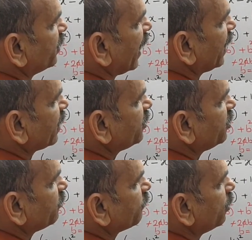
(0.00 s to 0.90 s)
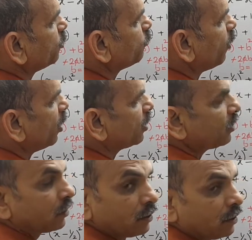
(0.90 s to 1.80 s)
That is equal to
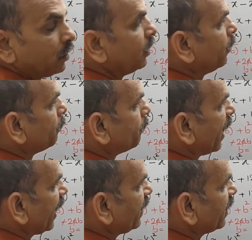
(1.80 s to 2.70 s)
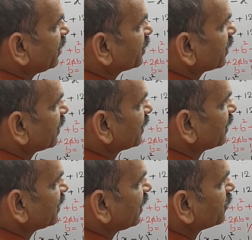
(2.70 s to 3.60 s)
what? Minus
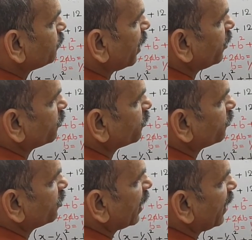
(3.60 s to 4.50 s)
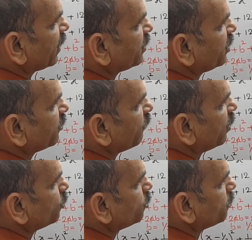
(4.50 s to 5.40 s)
6 by 2. That is
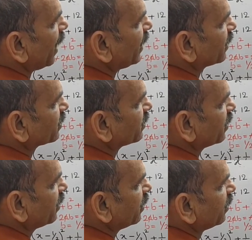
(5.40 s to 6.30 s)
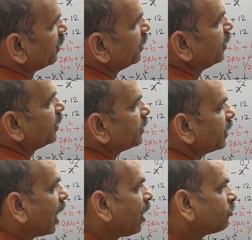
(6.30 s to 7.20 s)
equal to minus 3.
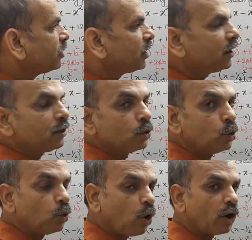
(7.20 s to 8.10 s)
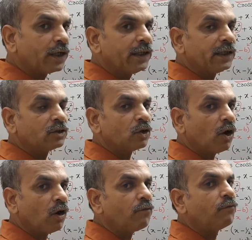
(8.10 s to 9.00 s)
Now the two coordinates
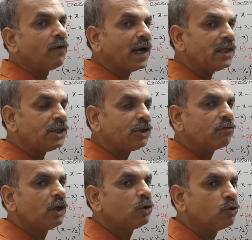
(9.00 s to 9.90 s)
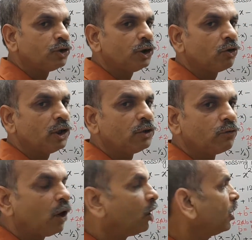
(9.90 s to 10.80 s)
of y is equal to 0 is
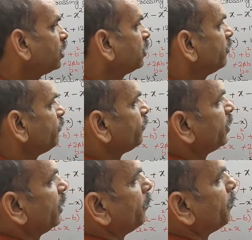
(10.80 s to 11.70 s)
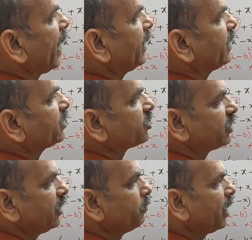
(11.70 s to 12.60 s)
what? Minus
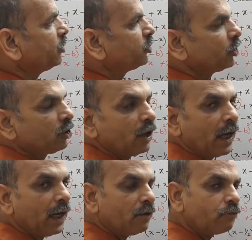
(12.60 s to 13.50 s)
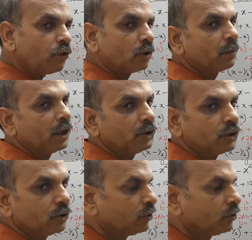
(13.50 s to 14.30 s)
3 by 0 and 4 by 0.